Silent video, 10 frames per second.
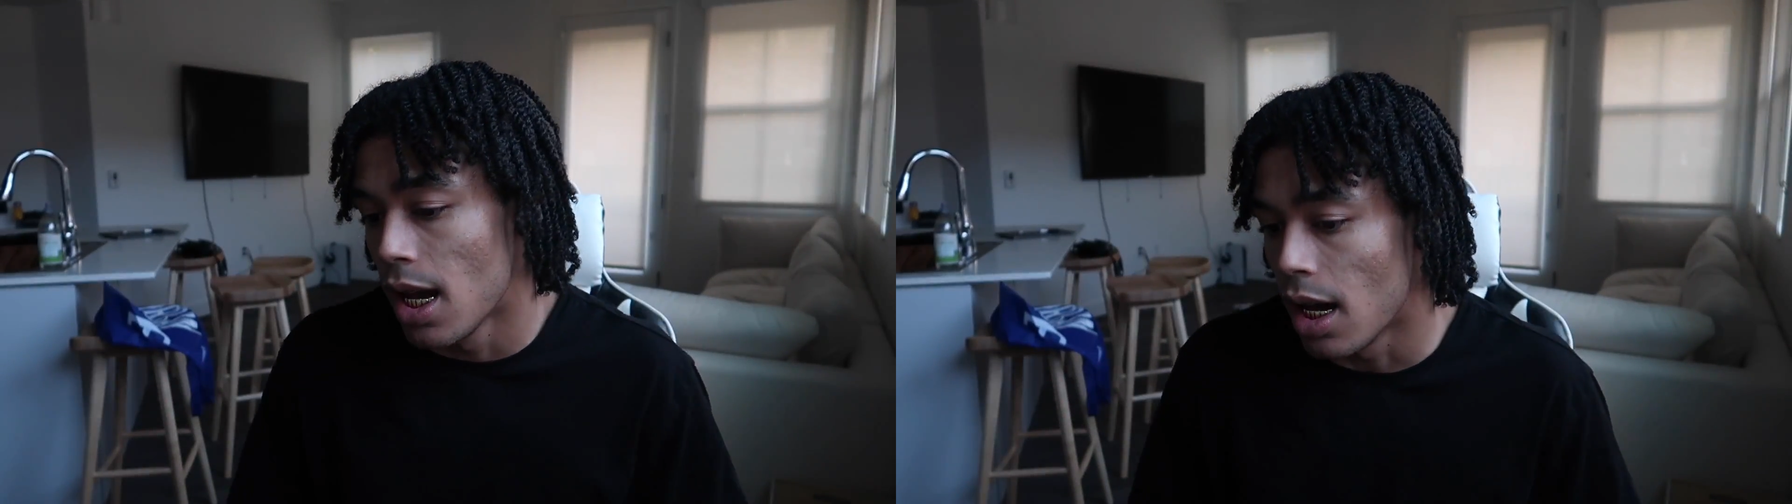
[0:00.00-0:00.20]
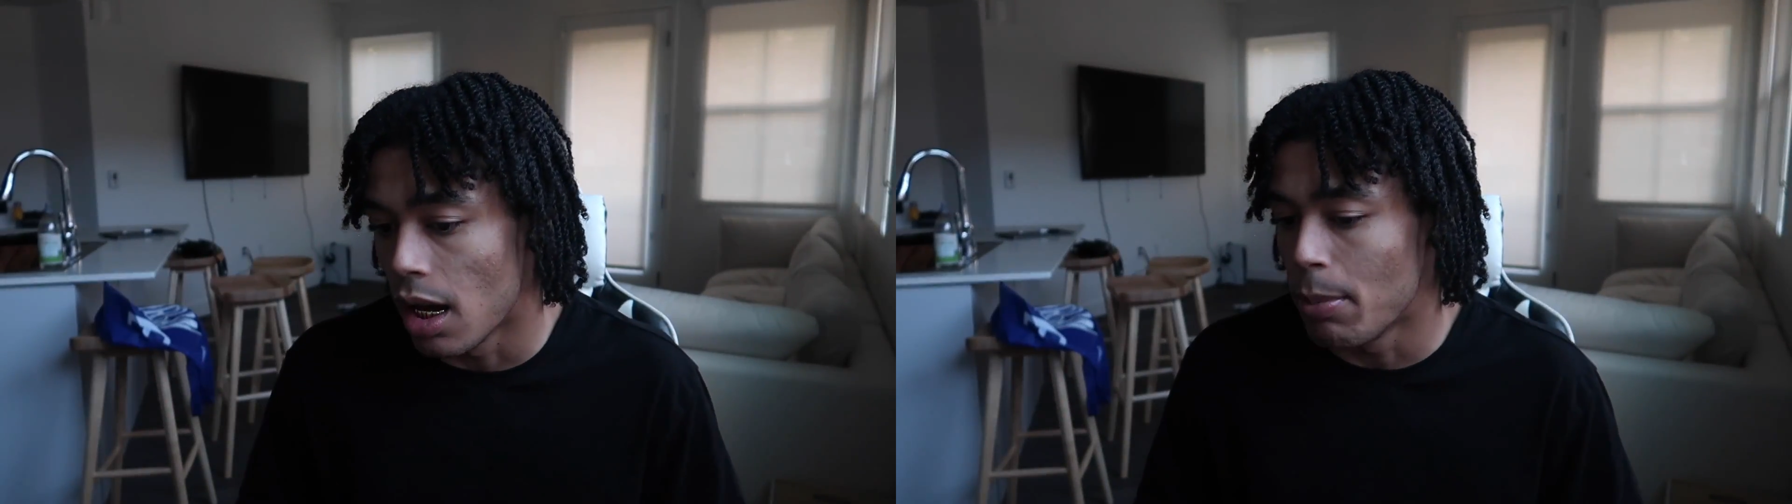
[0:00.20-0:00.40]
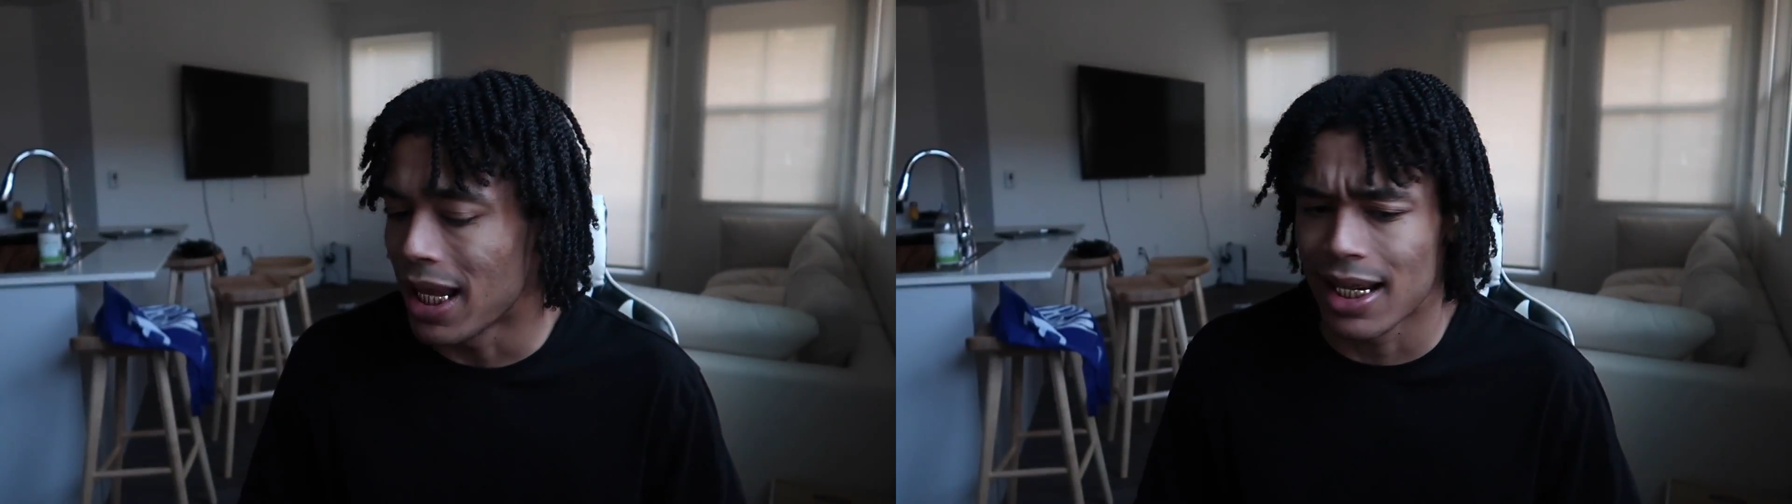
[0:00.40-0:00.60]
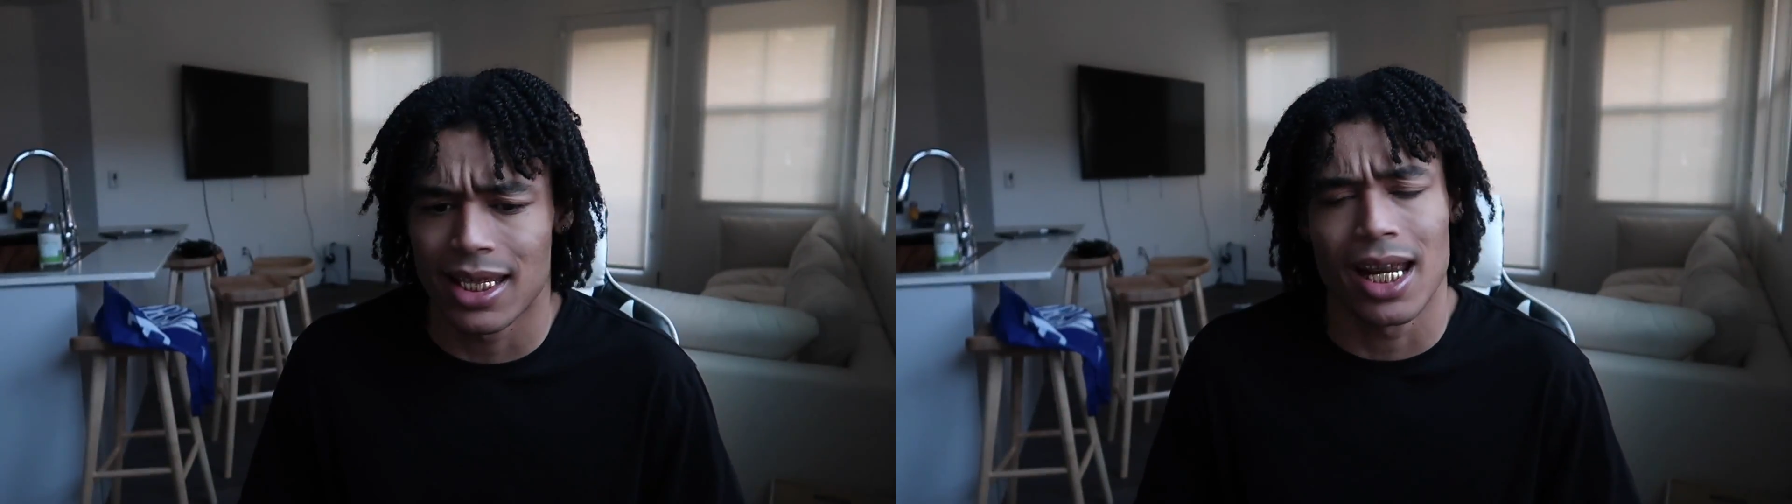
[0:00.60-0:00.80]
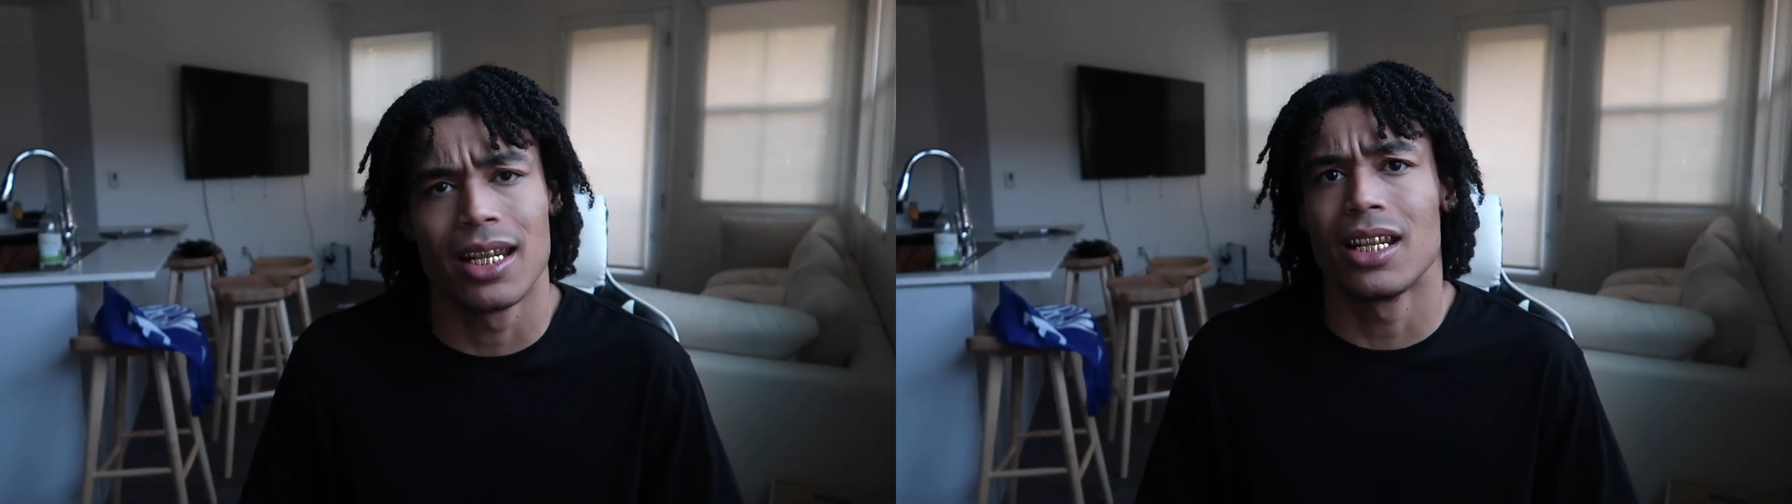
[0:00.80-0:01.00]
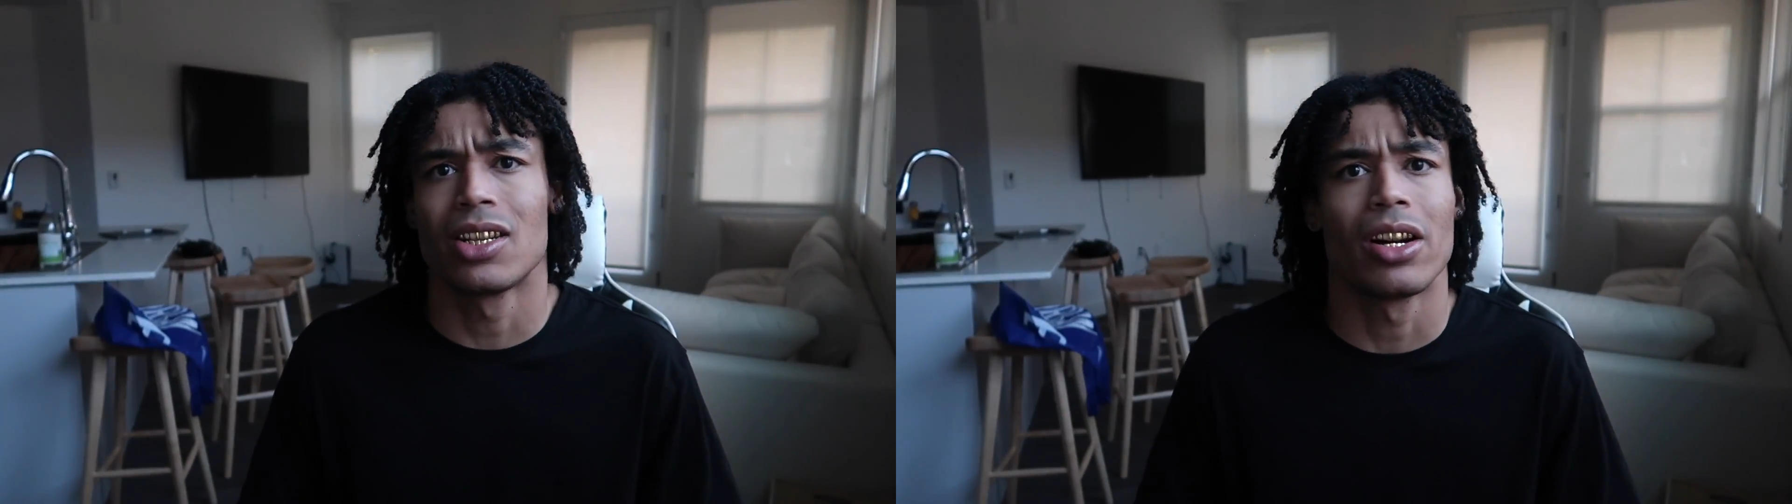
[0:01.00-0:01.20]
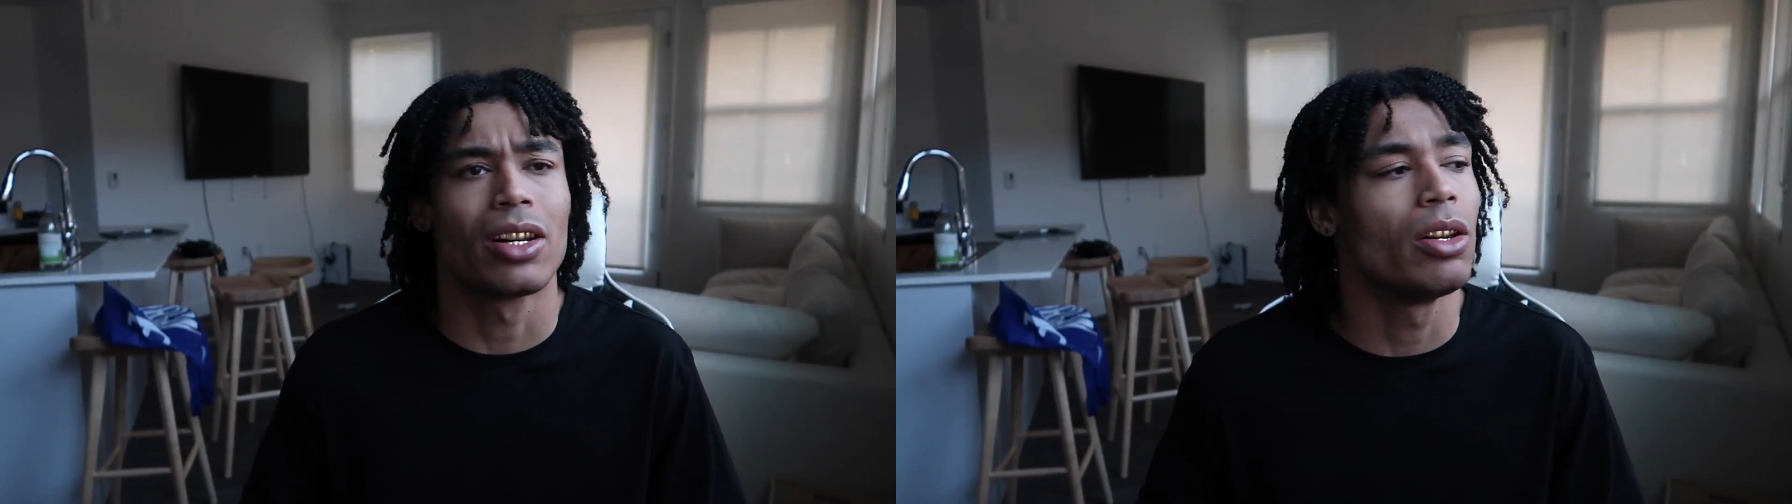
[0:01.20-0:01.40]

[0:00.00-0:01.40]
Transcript: But like I said, I did start a